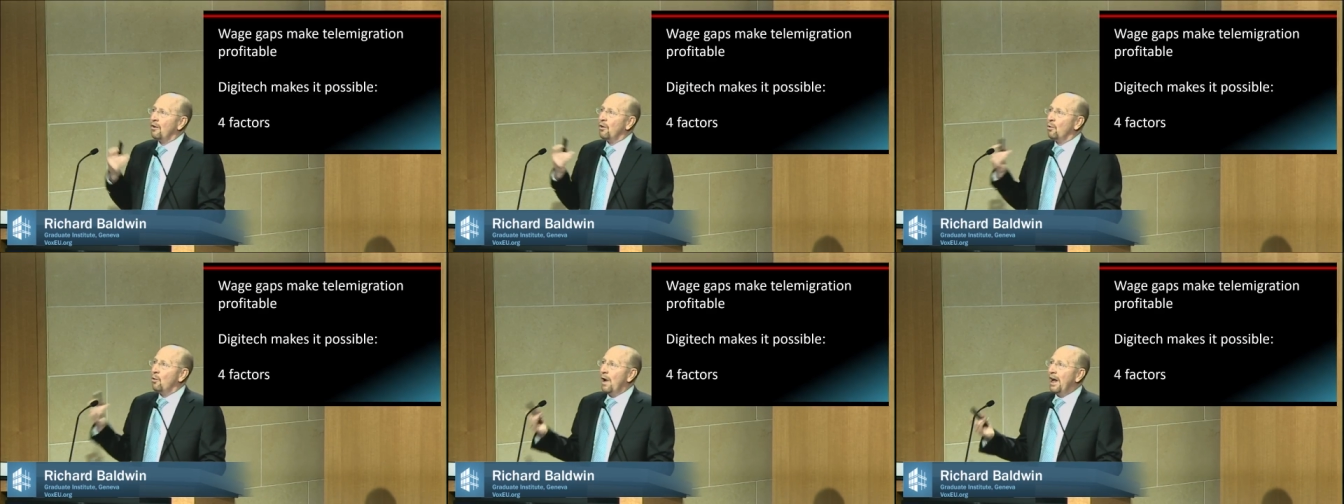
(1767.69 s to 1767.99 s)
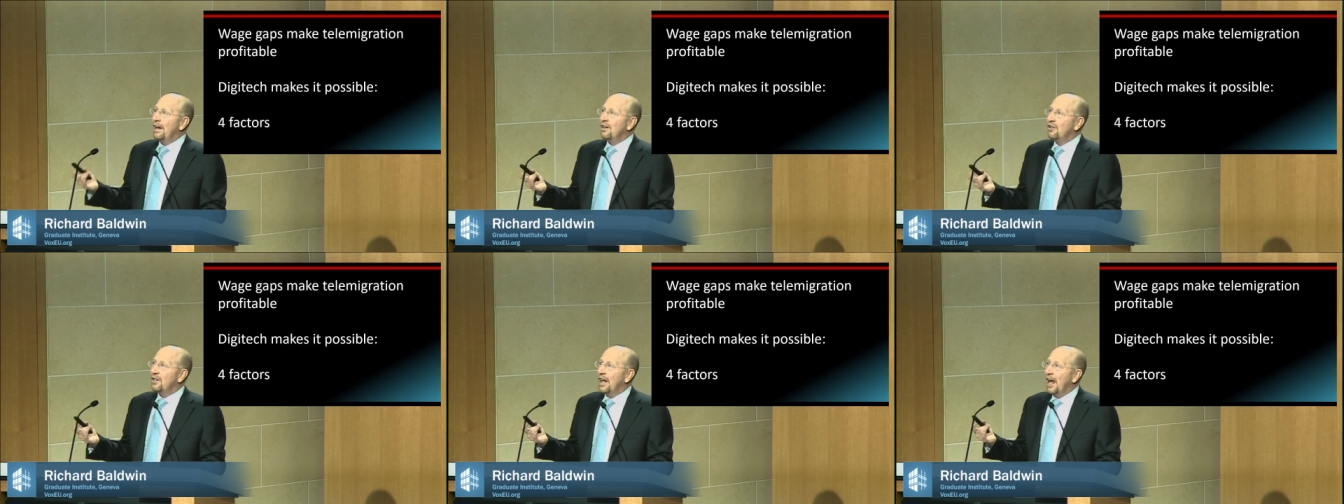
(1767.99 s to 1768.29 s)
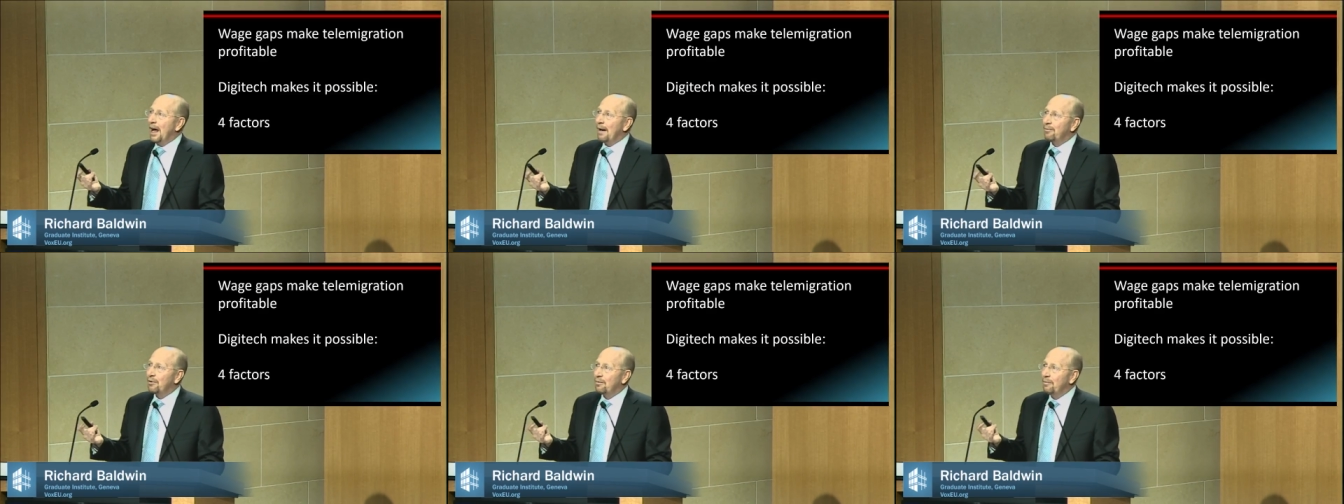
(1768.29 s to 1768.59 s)
The wage
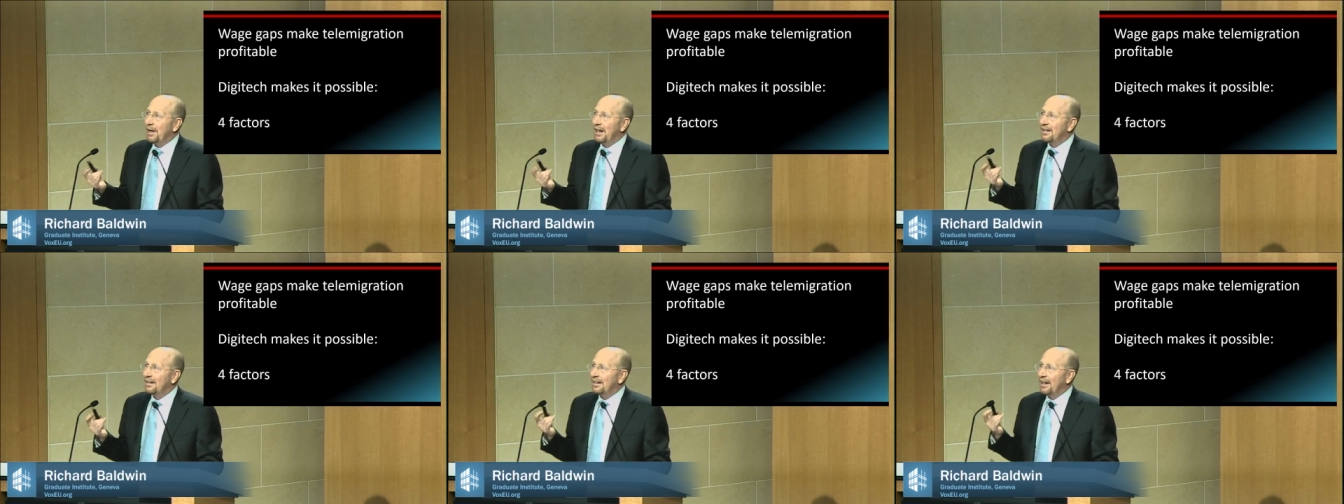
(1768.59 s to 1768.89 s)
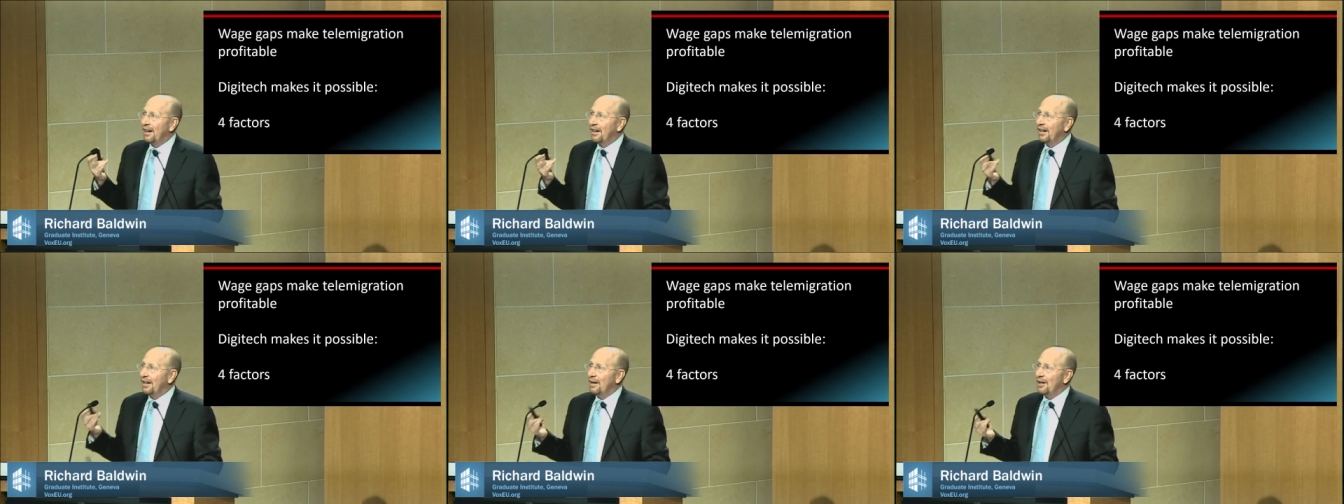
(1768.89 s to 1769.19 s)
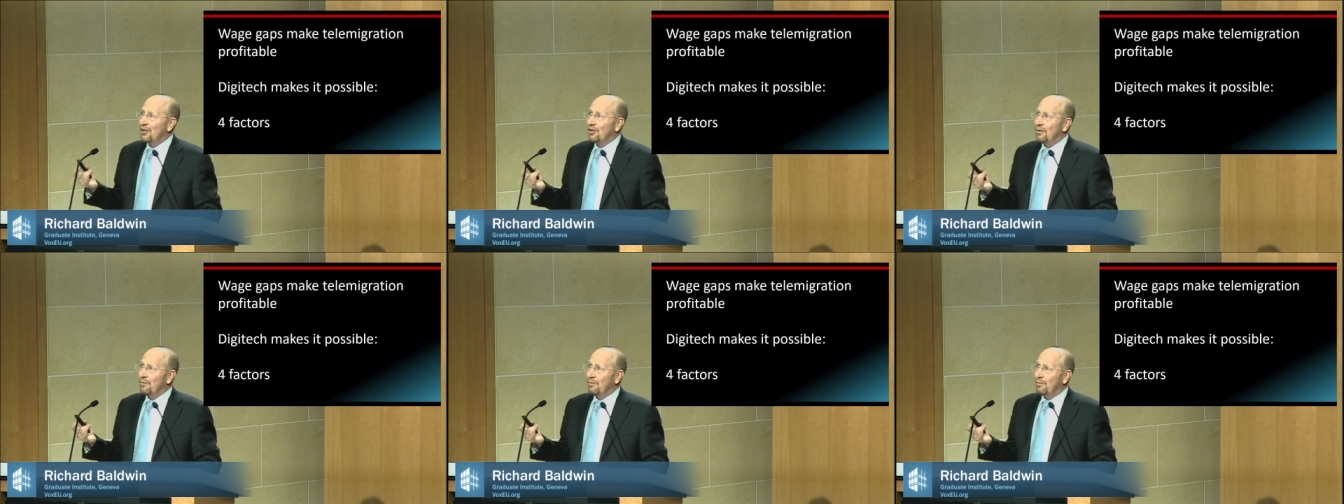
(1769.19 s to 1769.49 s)
gaps makes
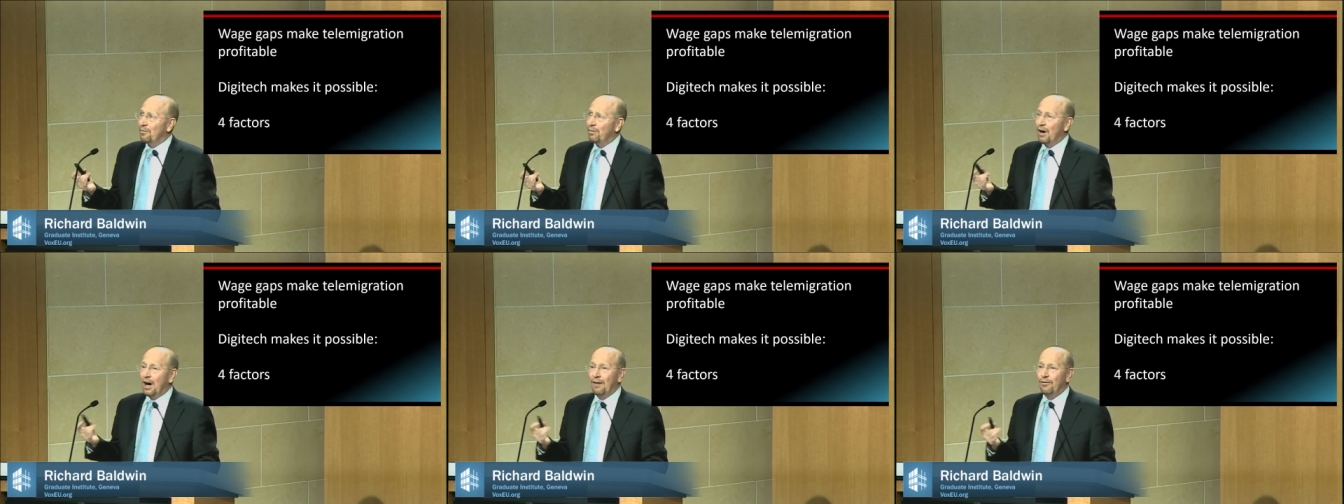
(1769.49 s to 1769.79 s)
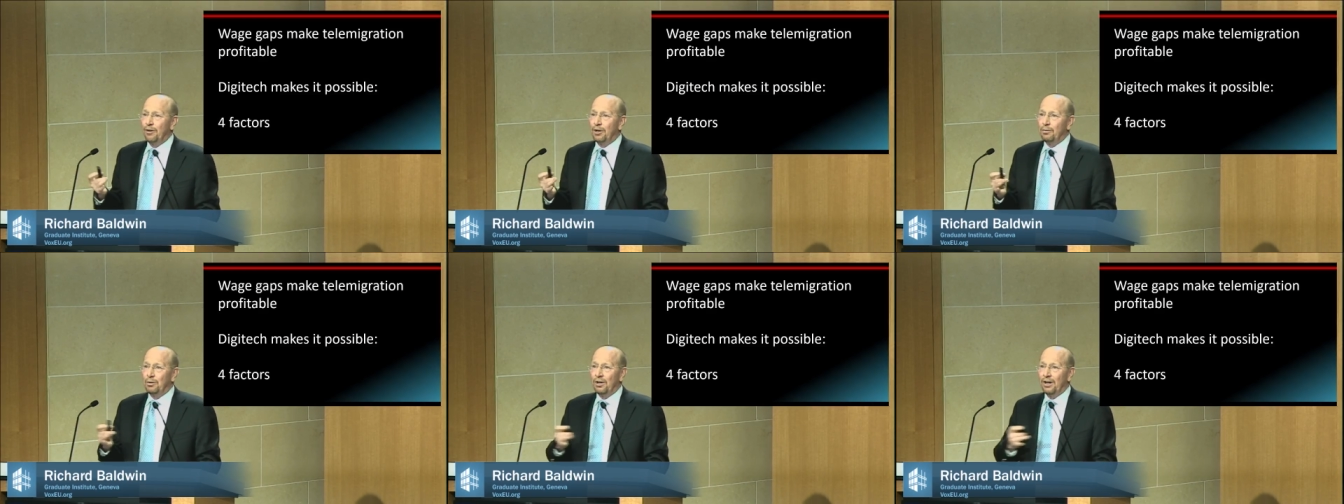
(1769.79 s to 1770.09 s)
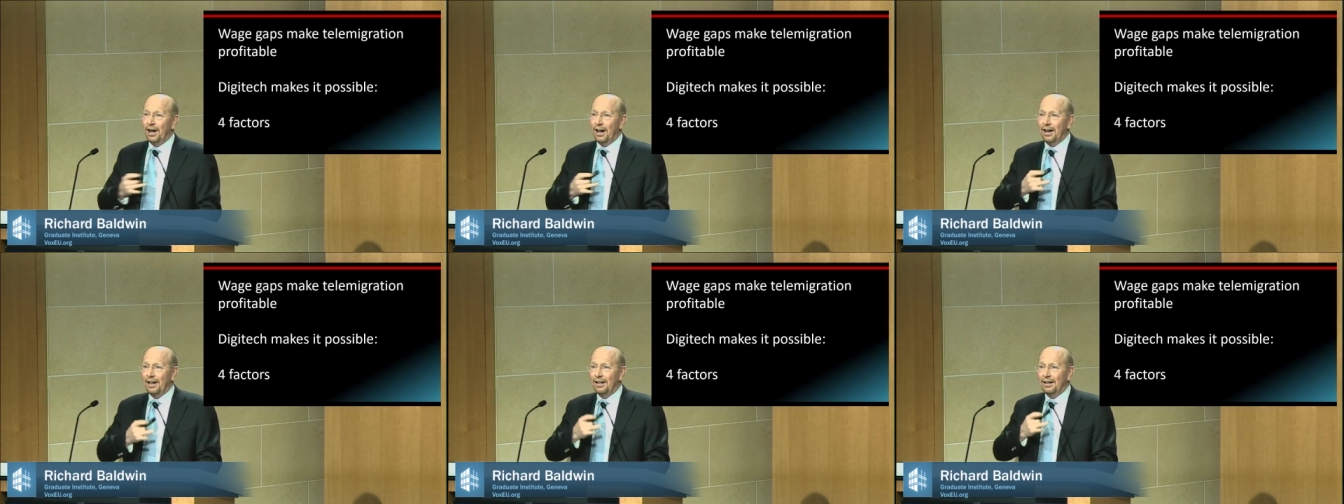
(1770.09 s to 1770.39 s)
telemigration
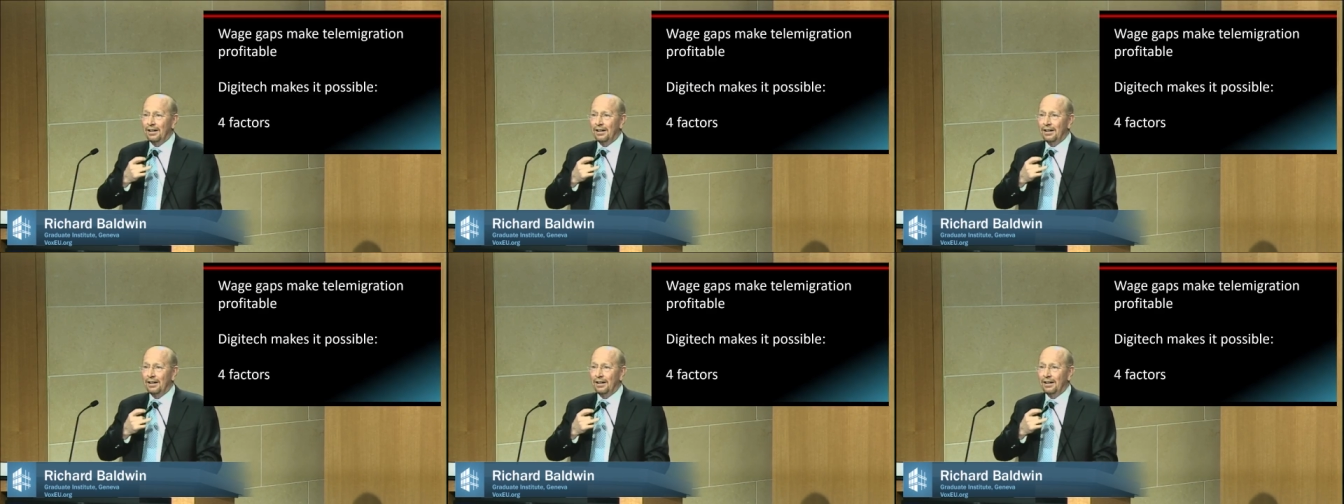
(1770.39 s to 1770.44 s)
profitable.